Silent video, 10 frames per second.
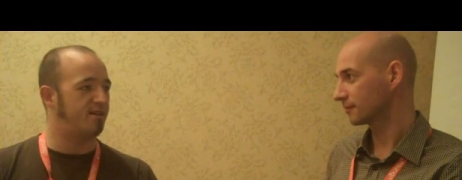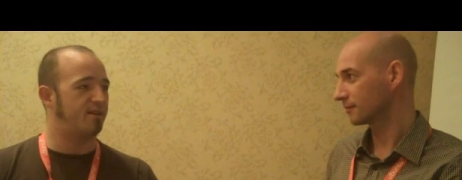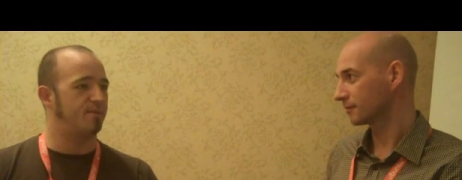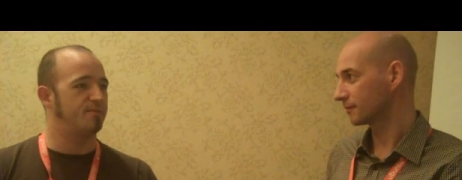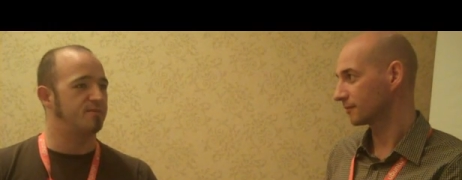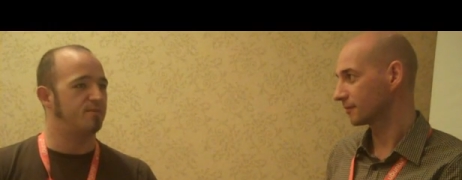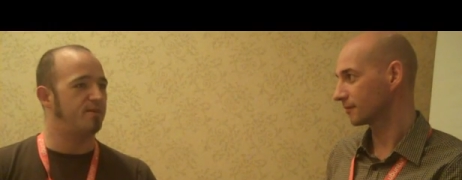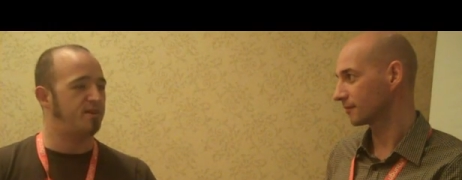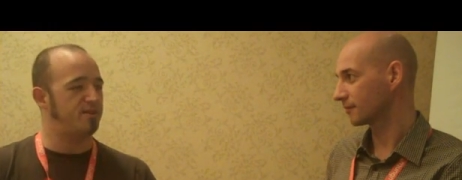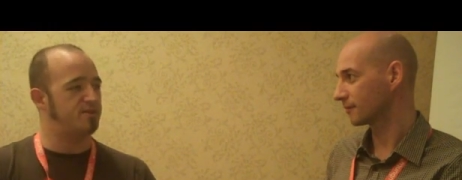Speaker 1: Um, so,
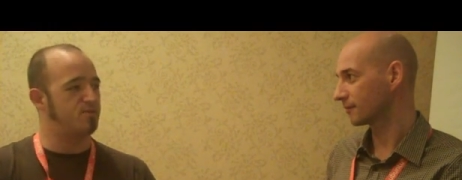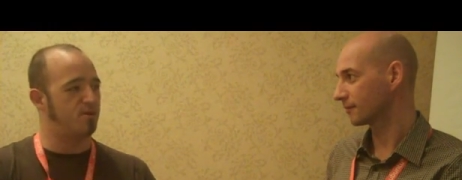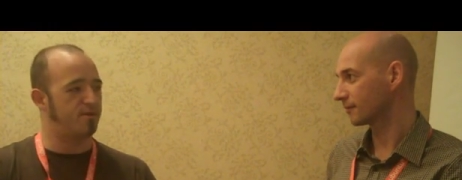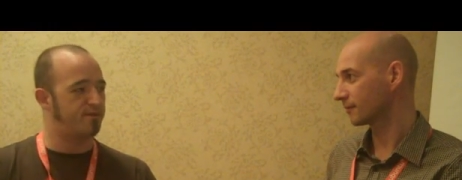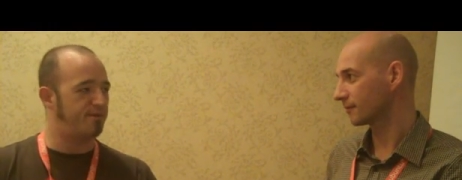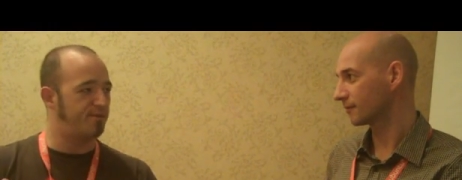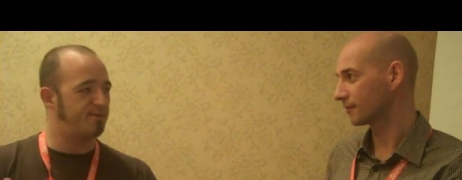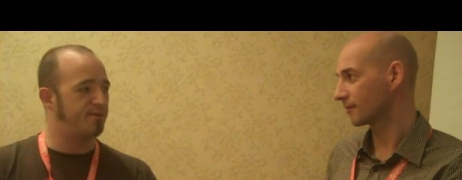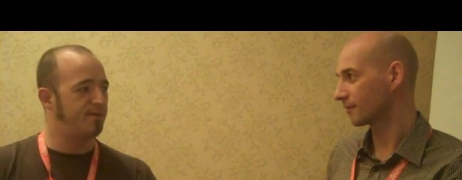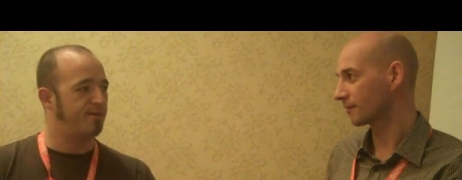why don't you just walk
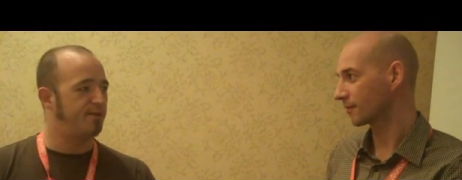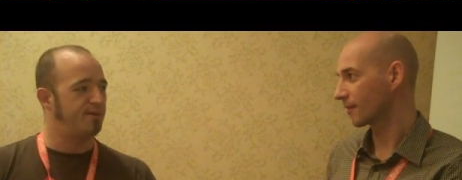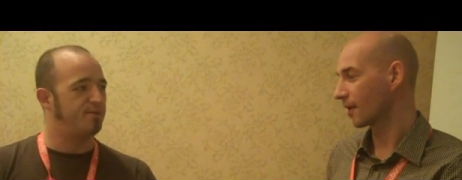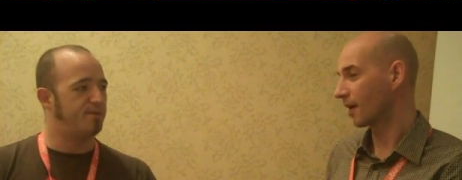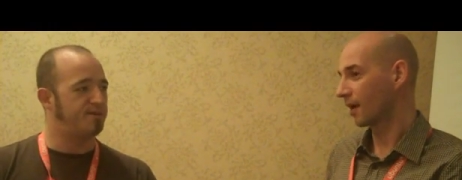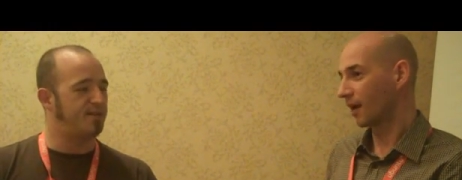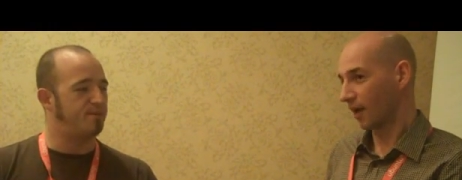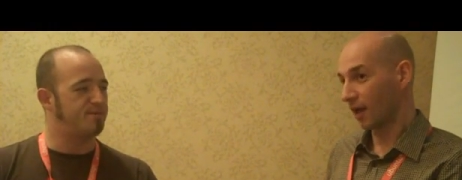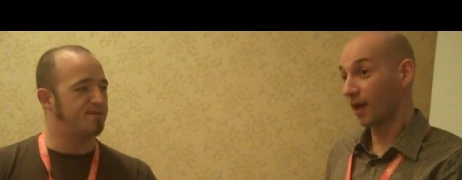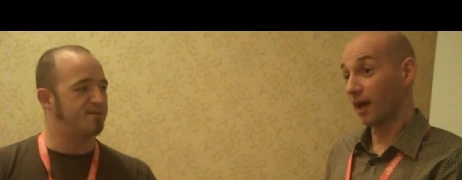through? what the
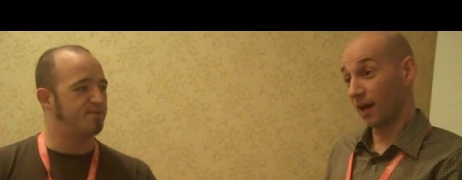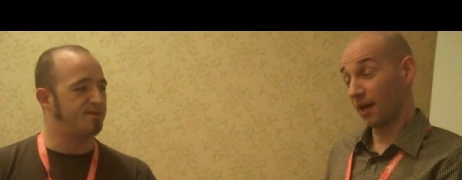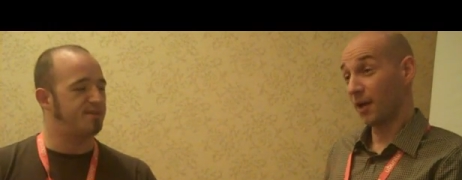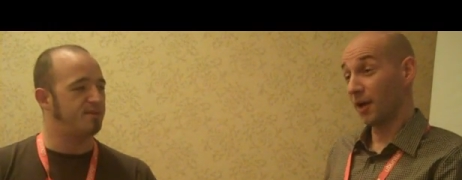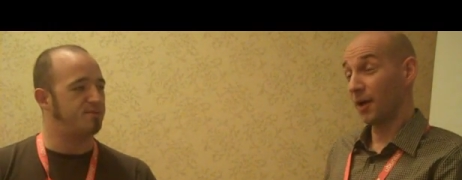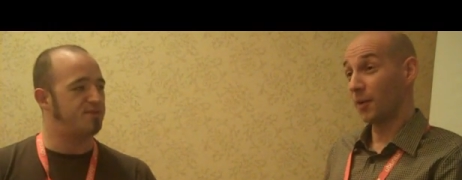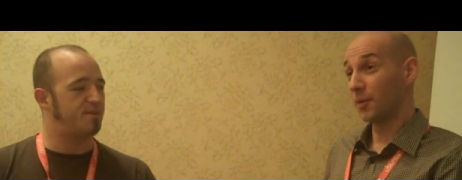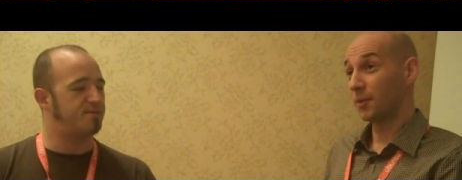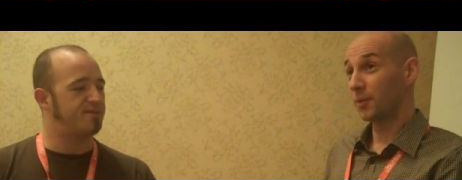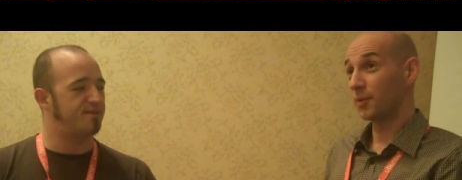teams what the teams
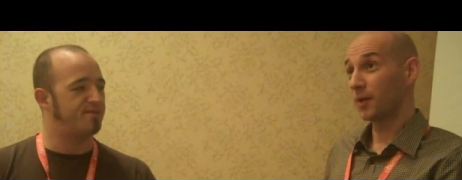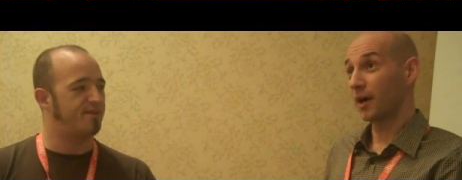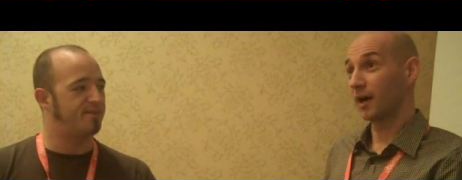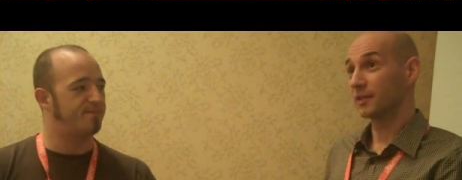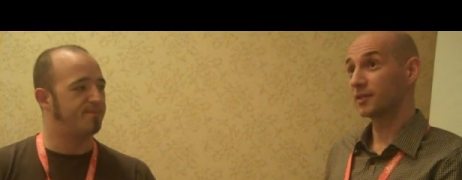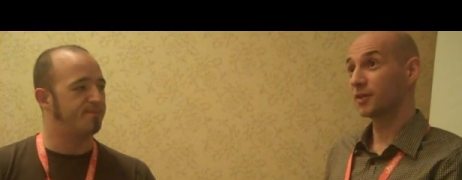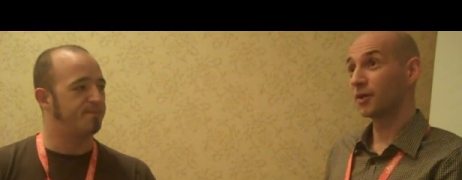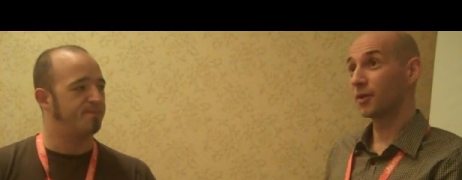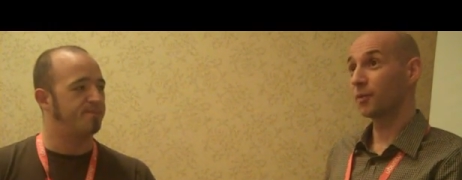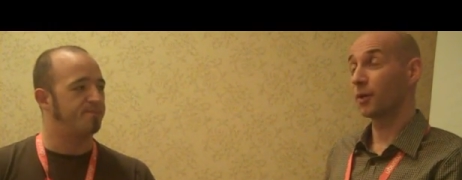shipped so far. Right.
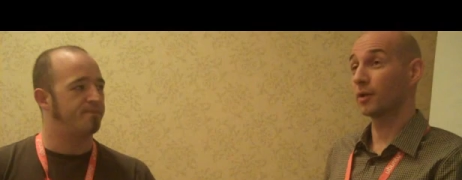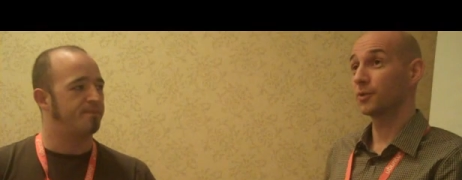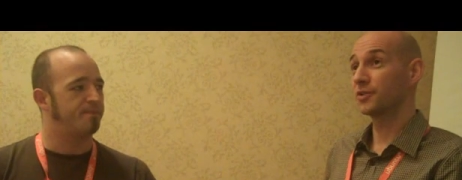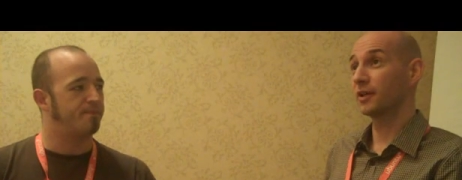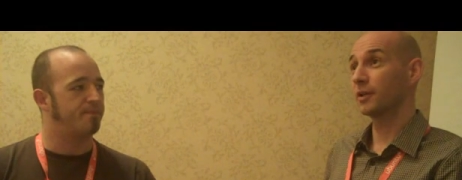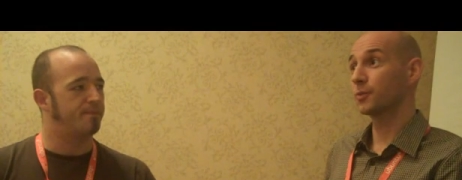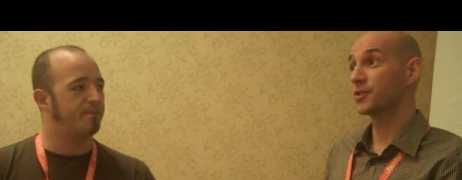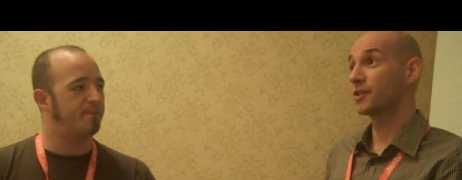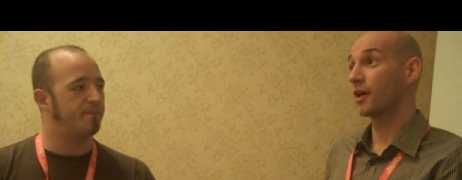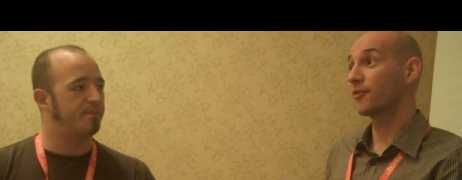
Speaker 2: So well, we started
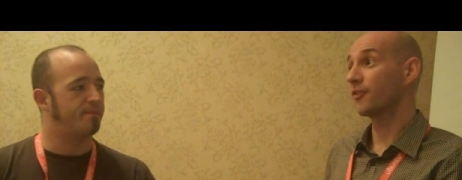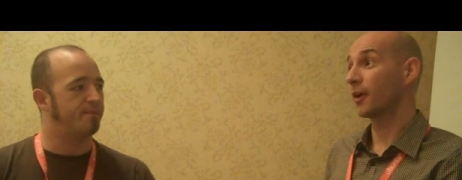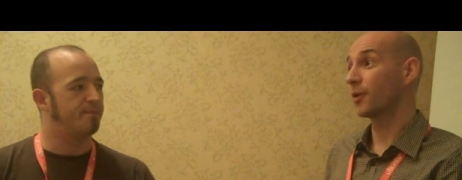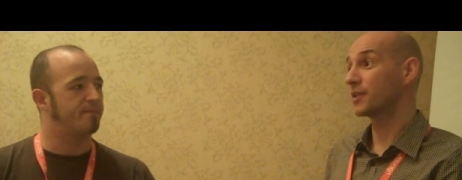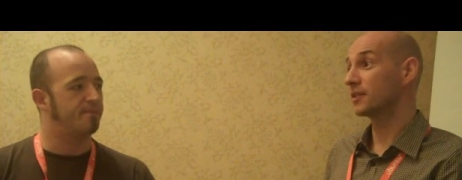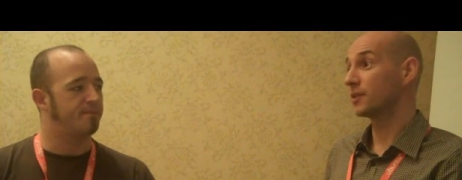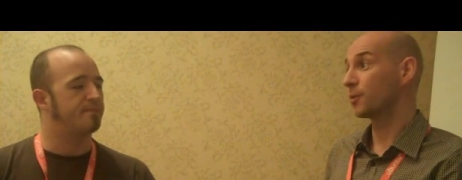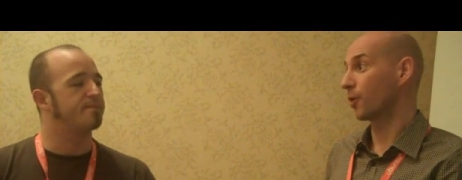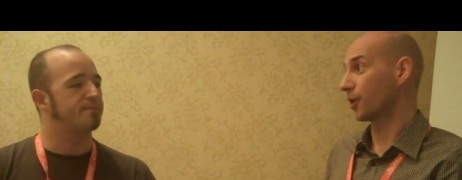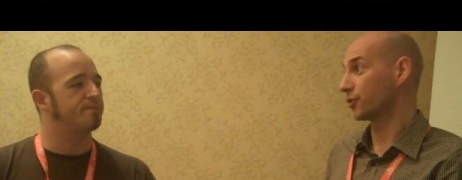with Notify OSD. We
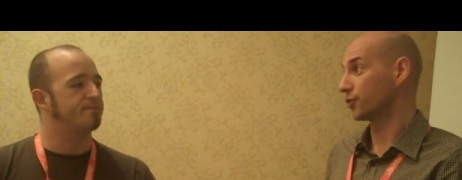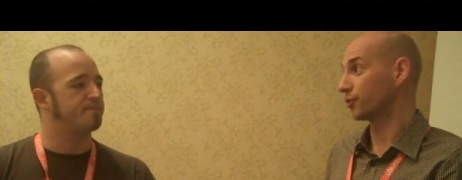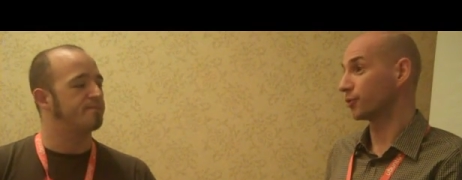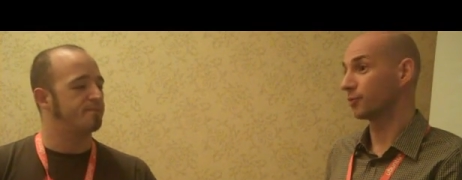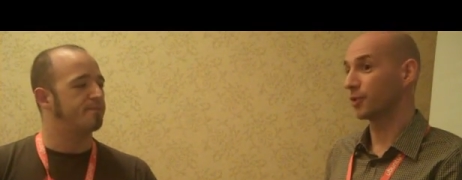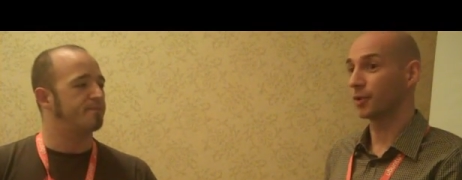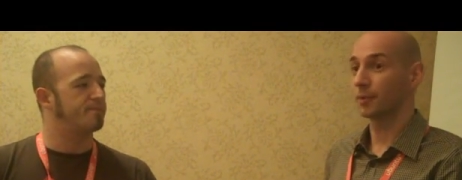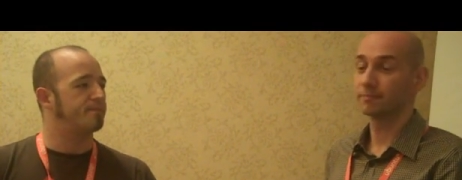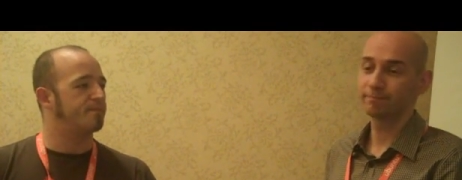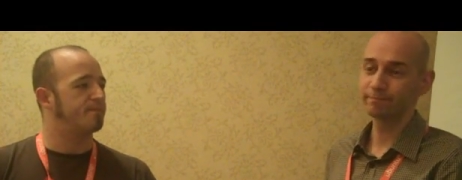wanted to you know
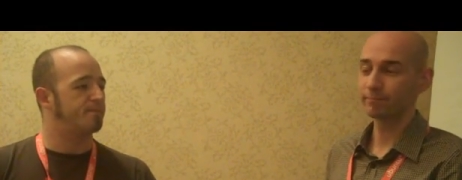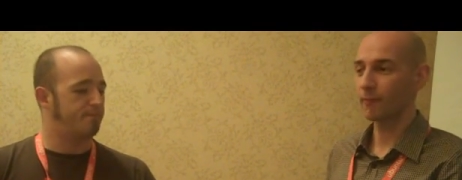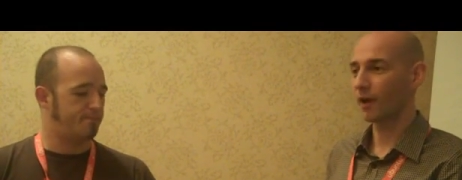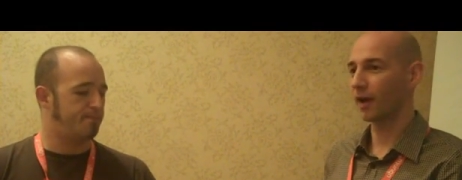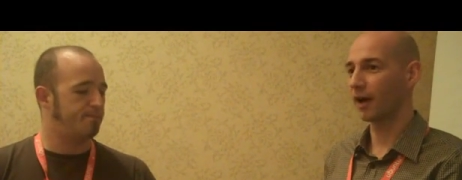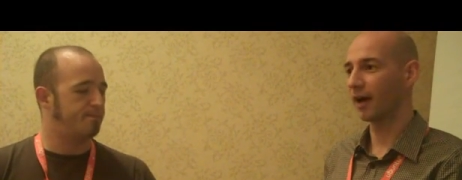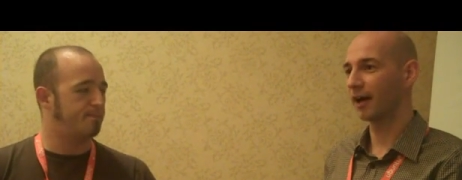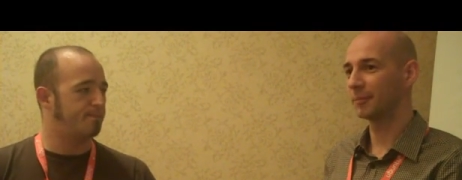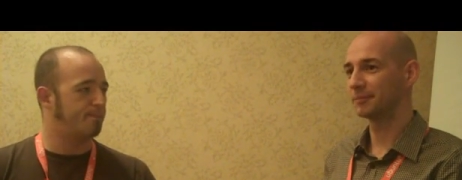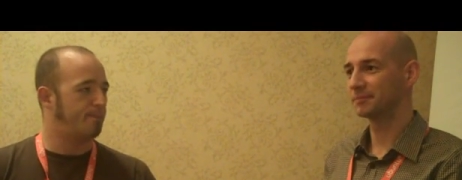
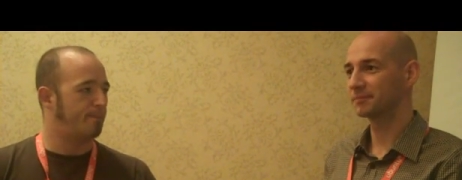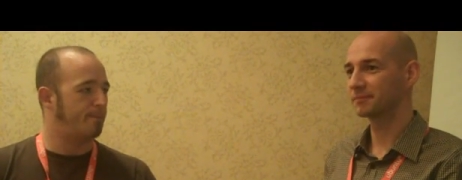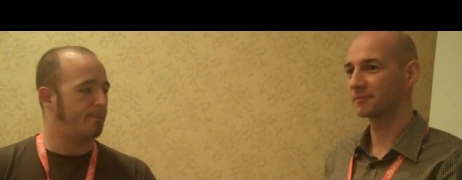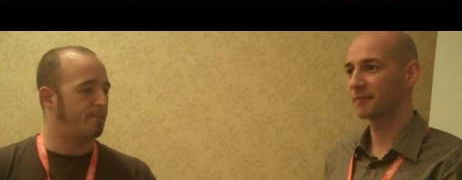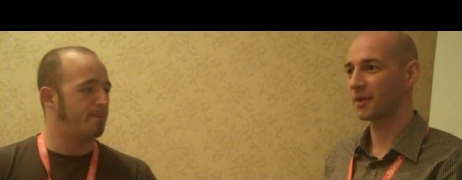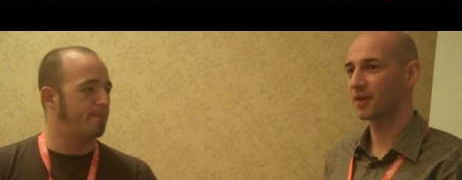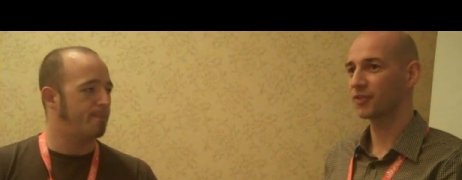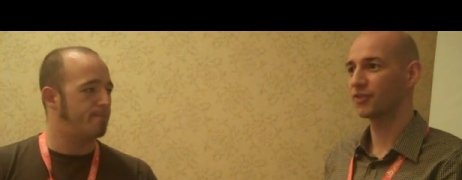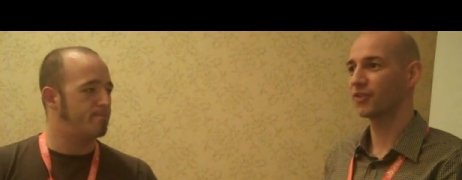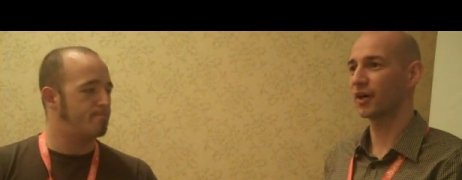um,
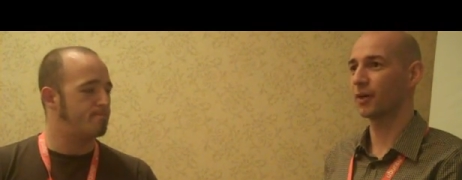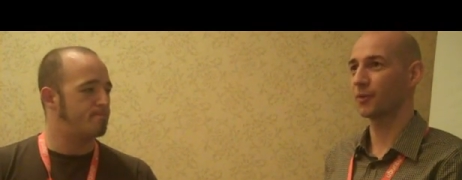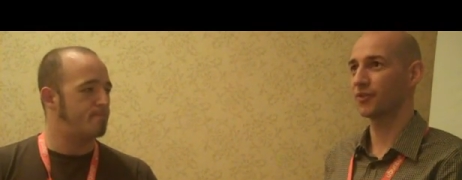start with